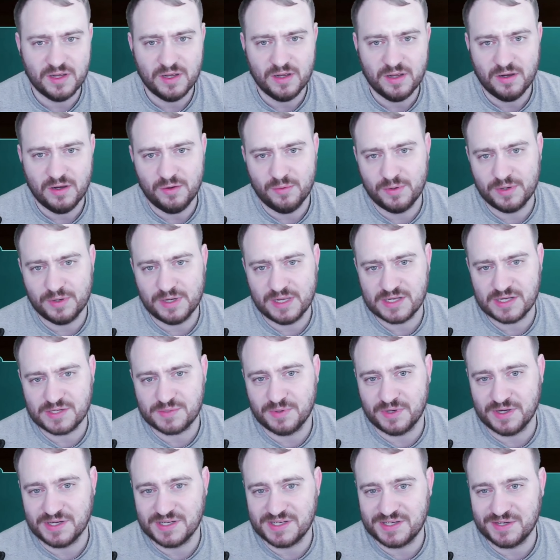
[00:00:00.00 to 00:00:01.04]
Well, guess
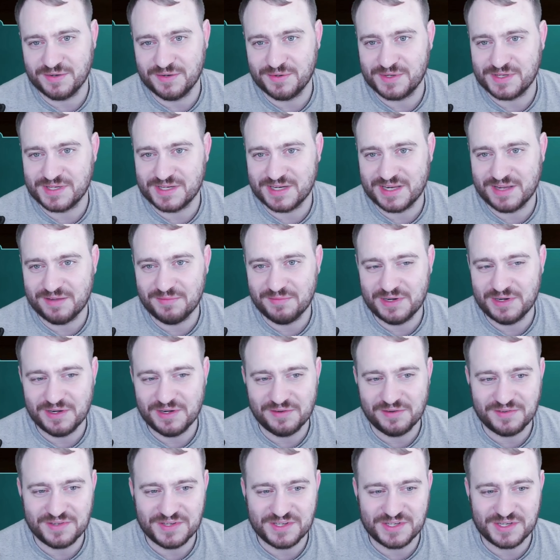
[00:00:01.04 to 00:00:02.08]
what? It still doesn't give me
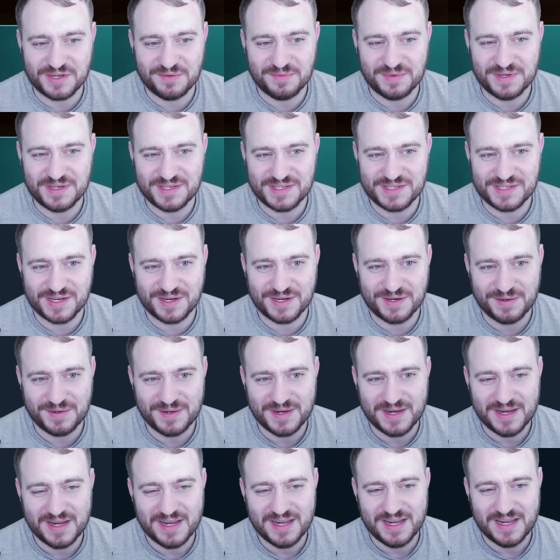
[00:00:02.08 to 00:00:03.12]
enough to summon, so
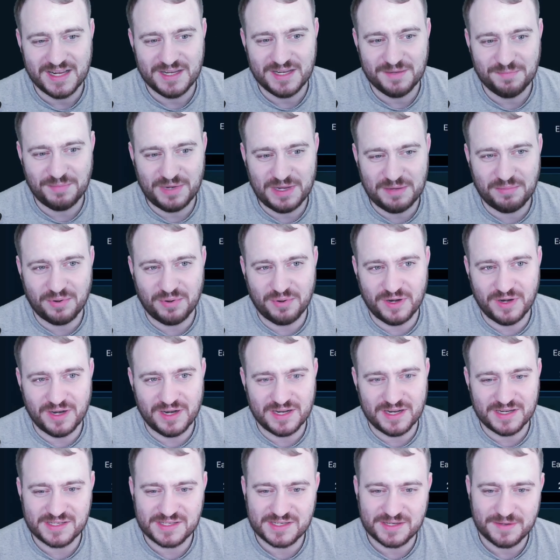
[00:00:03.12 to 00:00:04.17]
a bit
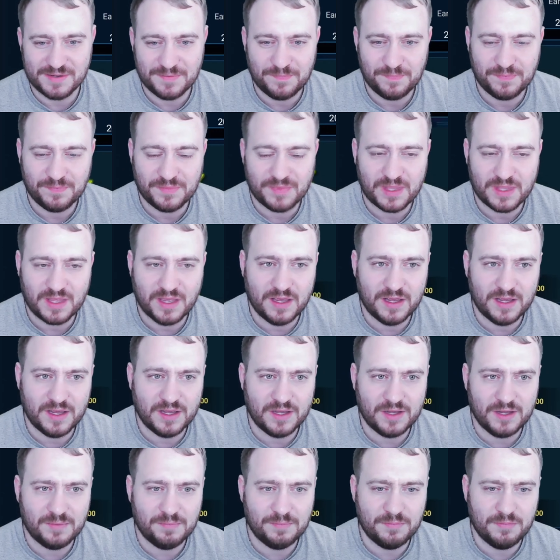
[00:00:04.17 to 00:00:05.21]
pointless.
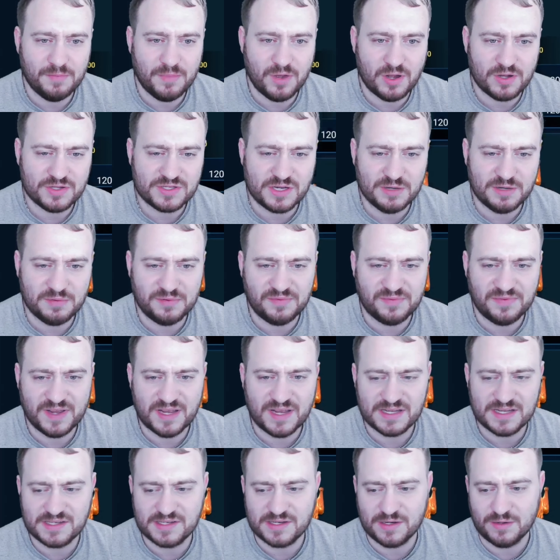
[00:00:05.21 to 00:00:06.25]

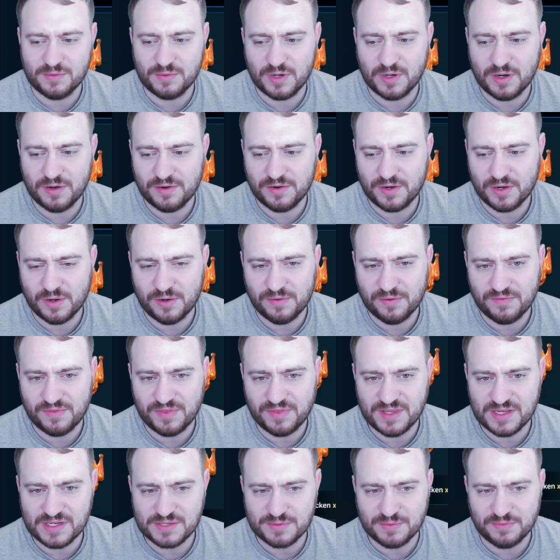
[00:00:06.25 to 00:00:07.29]
Oktoberfest, I'll go over
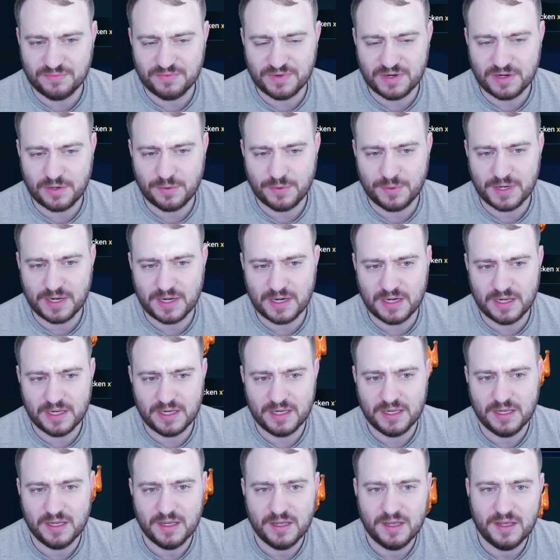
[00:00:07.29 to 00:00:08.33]
this one very
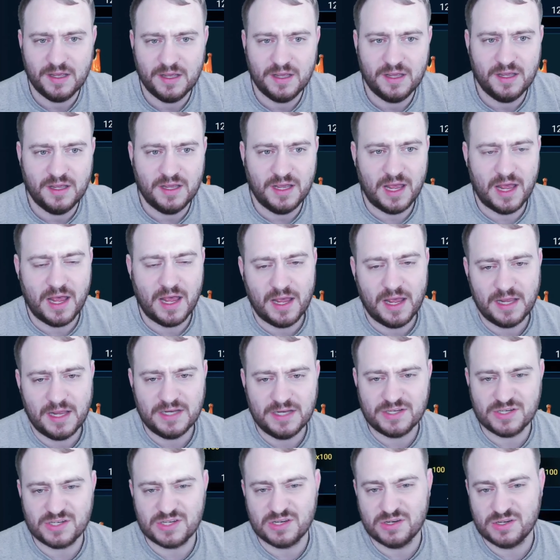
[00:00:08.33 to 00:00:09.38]
quickly. It
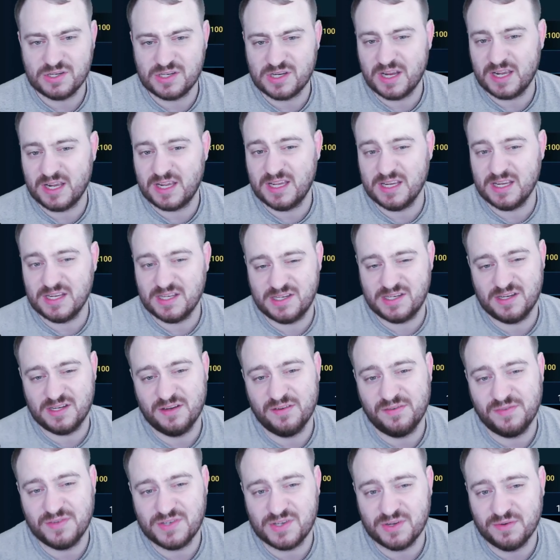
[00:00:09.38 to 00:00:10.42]
just looks like it's
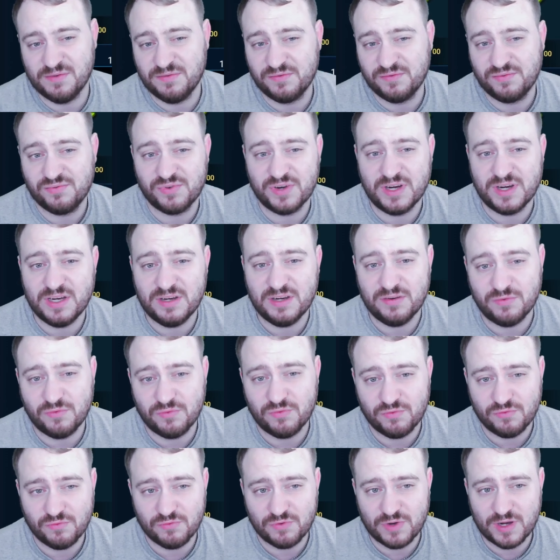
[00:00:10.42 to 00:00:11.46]
some free
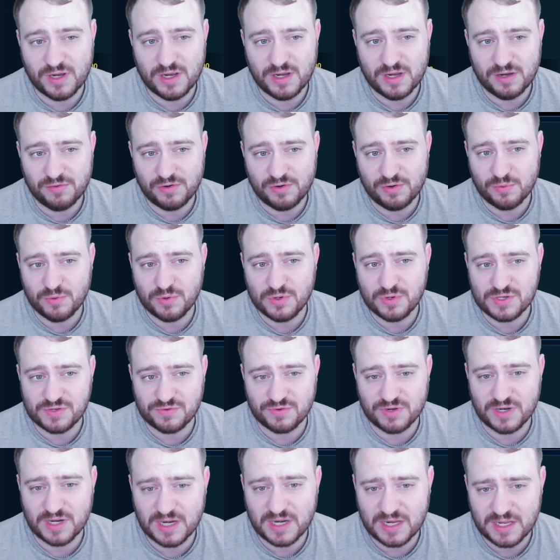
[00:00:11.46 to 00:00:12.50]
rewards,
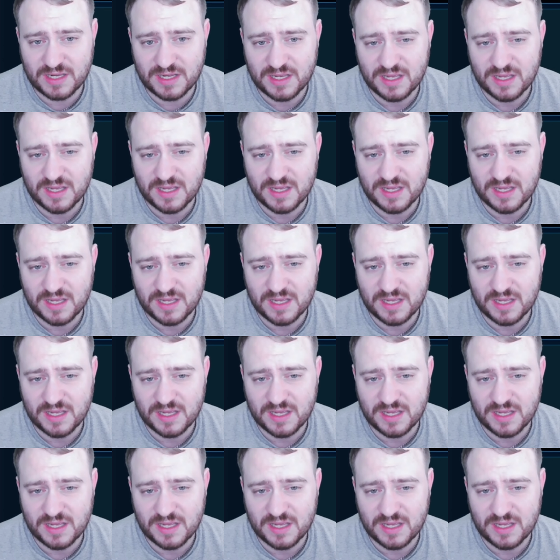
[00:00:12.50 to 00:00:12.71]
really.